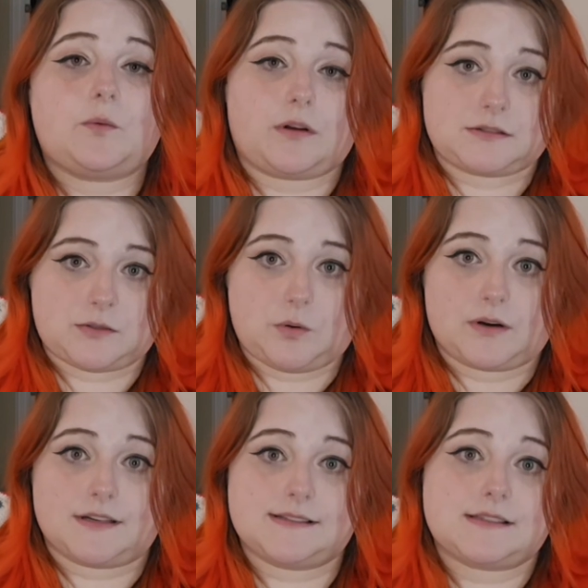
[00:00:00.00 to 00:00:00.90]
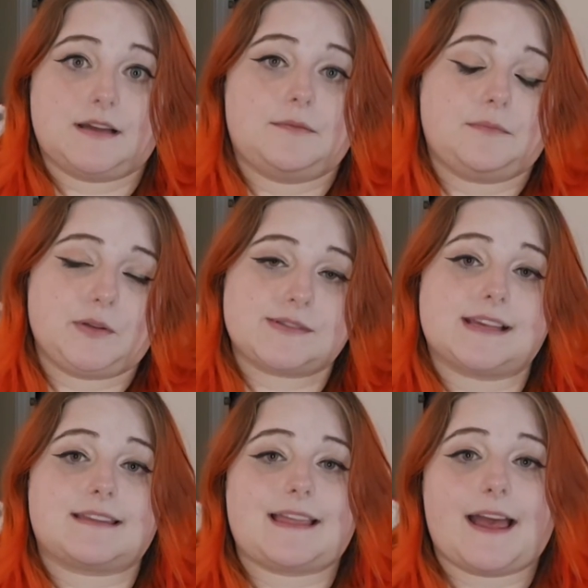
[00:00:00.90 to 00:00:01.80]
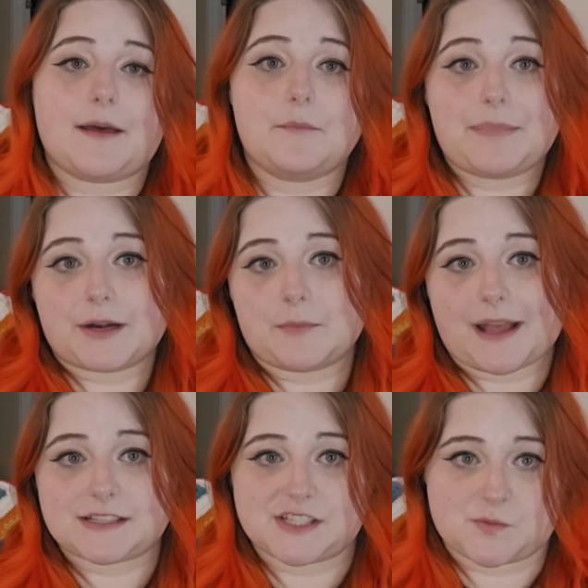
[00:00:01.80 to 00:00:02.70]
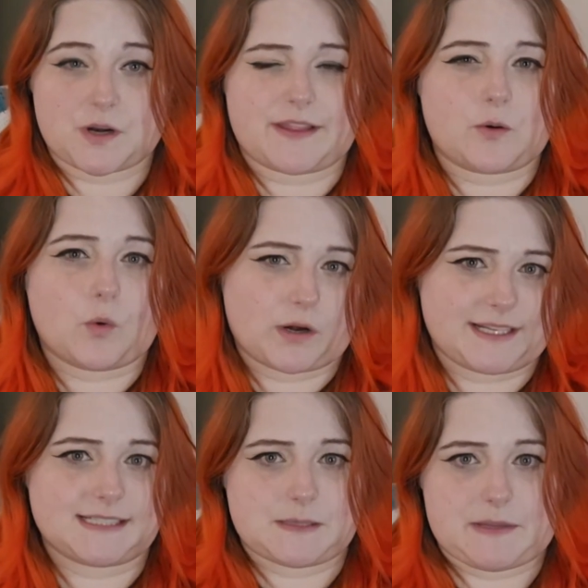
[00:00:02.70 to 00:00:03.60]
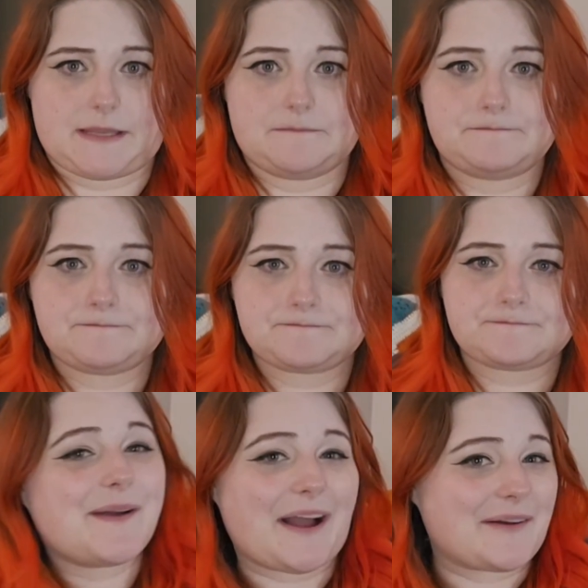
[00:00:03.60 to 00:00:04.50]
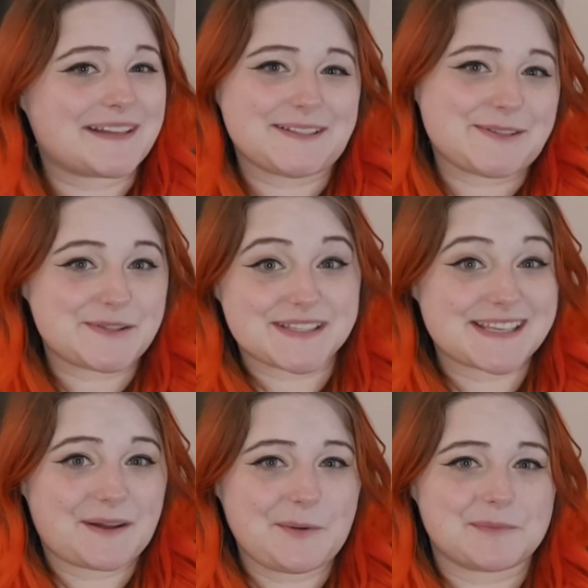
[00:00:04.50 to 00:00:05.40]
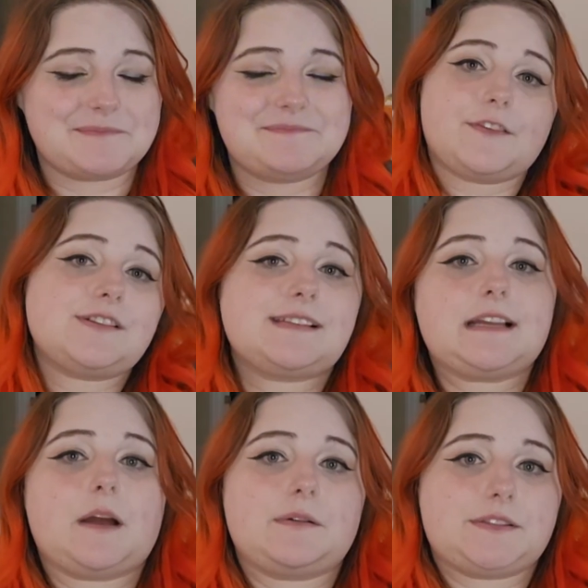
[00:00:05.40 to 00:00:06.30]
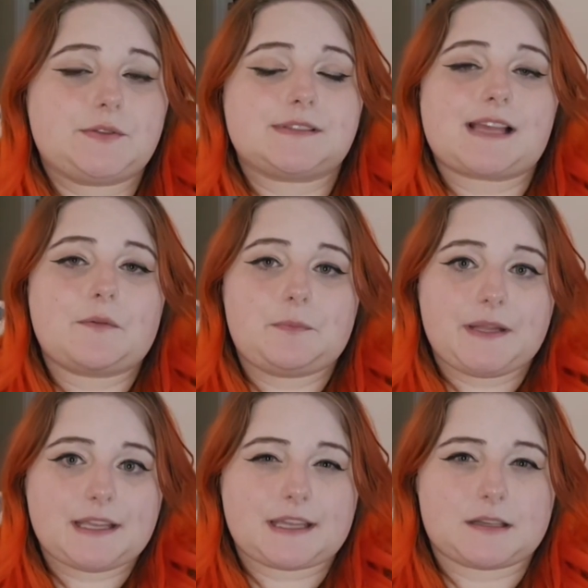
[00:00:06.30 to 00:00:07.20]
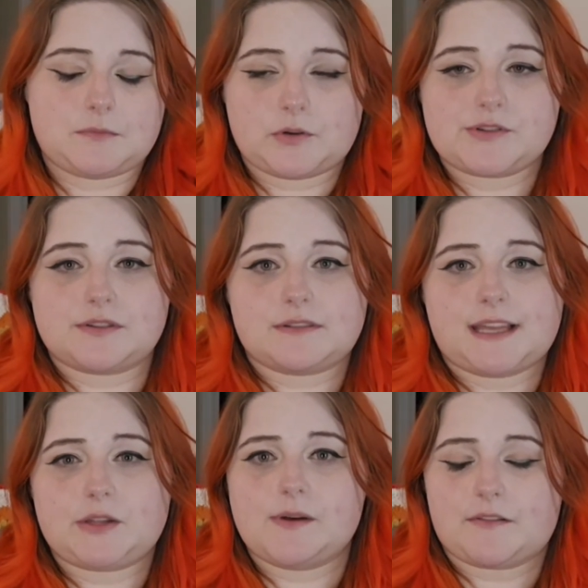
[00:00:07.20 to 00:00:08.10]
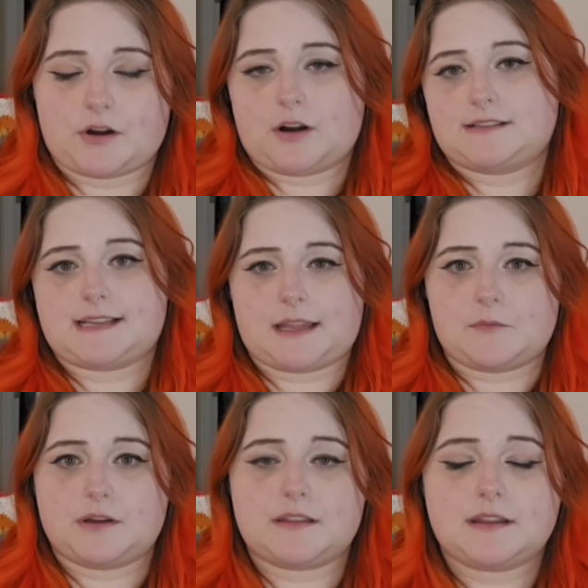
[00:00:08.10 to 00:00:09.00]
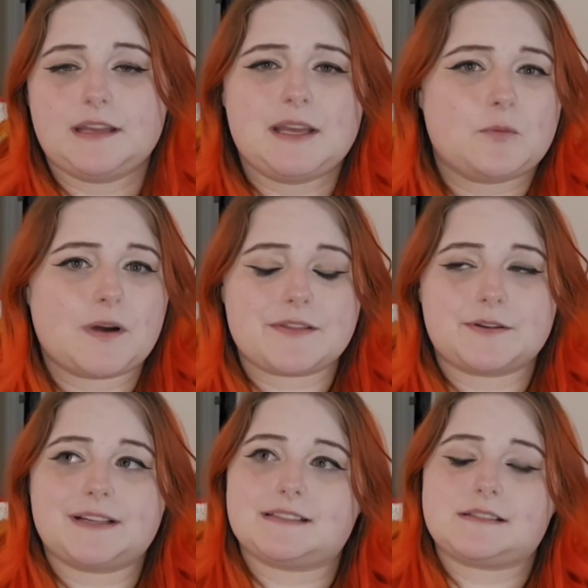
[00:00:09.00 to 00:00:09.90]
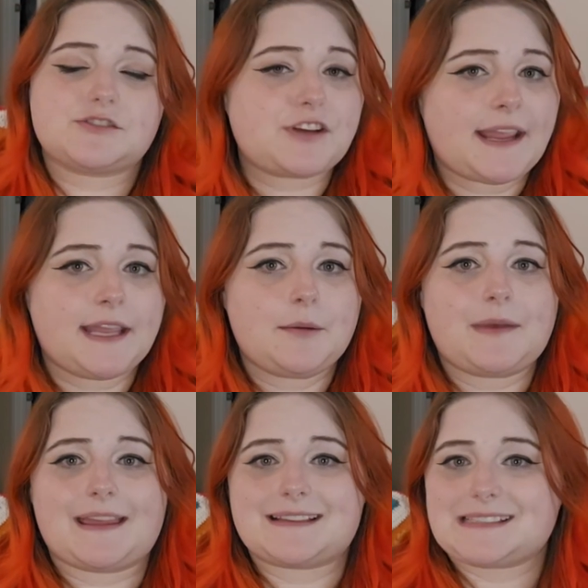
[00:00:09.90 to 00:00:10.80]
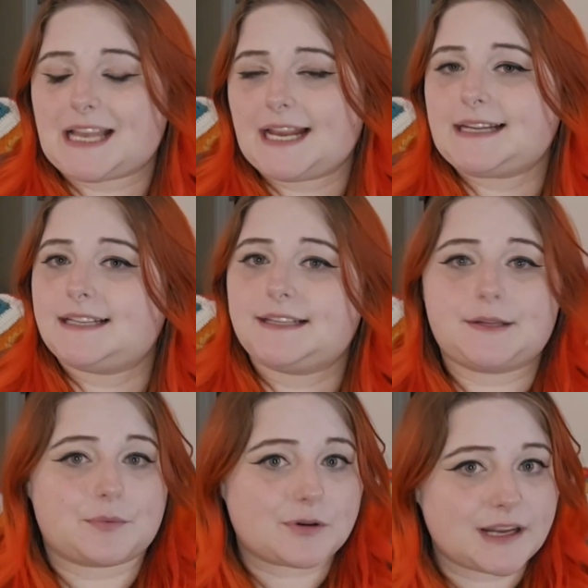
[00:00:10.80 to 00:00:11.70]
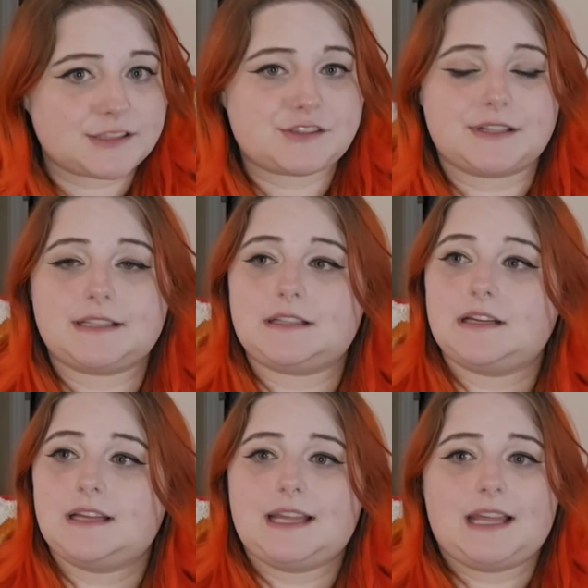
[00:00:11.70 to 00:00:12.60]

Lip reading: work towards music that better matches where they're wanting to be. So how can you do this at home? The first thing I would do is I would pick an emotion that you have a hard time with, whether it's shame, anxiety, depression,